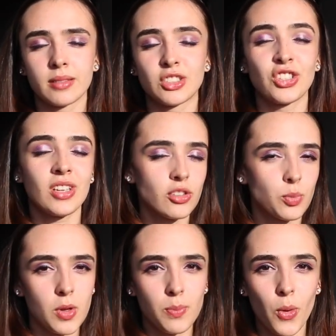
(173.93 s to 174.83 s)
teenage
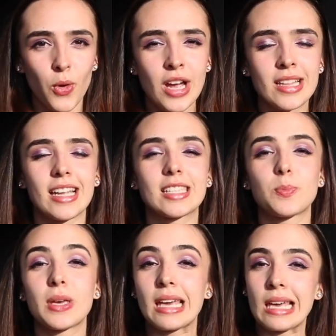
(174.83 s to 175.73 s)
people that
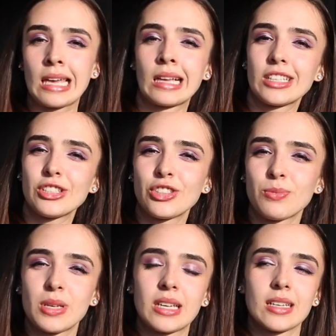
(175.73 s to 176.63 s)
speak English,
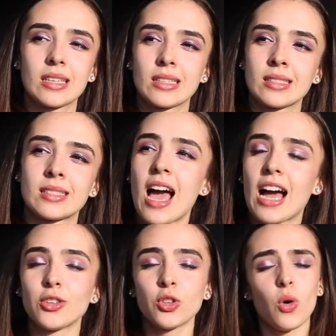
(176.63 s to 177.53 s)
because
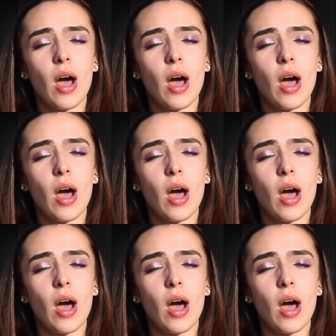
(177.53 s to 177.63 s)
I don't know,